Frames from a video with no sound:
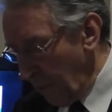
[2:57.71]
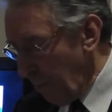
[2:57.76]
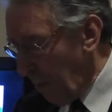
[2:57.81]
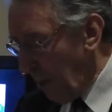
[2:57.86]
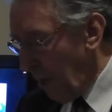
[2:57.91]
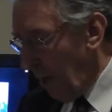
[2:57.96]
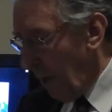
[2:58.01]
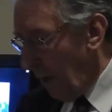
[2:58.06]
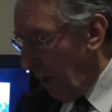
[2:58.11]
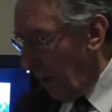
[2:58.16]

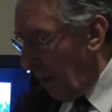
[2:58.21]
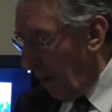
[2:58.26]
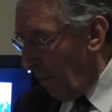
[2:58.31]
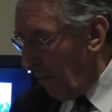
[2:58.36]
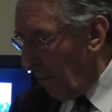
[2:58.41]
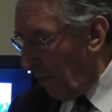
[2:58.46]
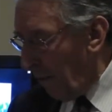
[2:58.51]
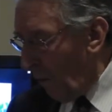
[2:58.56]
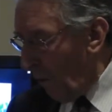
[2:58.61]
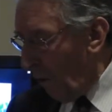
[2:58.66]
But
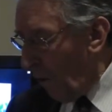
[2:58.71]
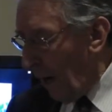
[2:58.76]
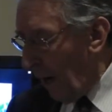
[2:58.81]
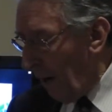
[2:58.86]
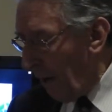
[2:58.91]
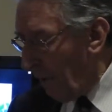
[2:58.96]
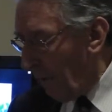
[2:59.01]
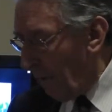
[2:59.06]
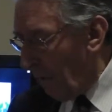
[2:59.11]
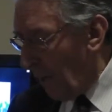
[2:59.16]
before I,
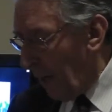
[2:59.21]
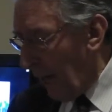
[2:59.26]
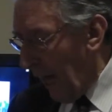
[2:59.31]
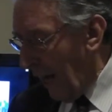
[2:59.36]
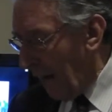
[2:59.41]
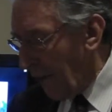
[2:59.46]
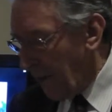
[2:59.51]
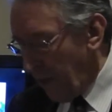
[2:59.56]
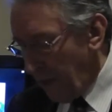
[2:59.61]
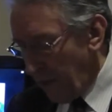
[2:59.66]
we'd
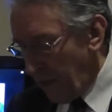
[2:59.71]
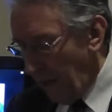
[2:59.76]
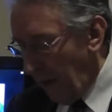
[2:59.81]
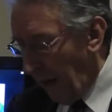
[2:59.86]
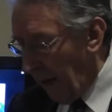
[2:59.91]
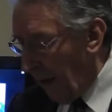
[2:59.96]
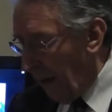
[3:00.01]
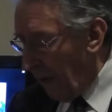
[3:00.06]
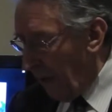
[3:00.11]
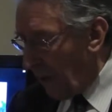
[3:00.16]
had this,
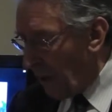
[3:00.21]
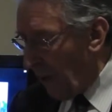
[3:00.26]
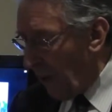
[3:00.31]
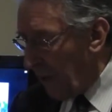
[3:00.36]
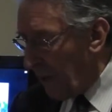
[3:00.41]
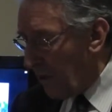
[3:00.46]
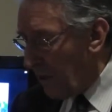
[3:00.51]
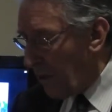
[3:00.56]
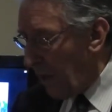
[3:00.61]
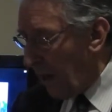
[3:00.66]
I
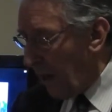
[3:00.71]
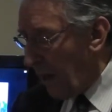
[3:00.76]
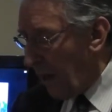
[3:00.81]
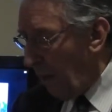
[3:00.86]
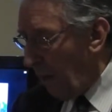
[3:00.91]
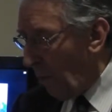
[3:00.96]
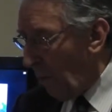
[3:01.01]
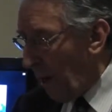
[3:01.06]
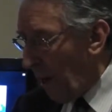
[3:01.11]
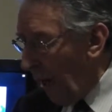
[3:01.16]
tried to set
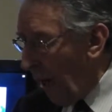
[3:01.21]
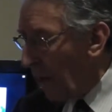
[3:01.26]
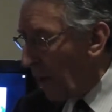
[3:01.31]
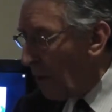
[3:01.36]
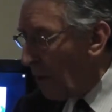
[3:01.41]
down what I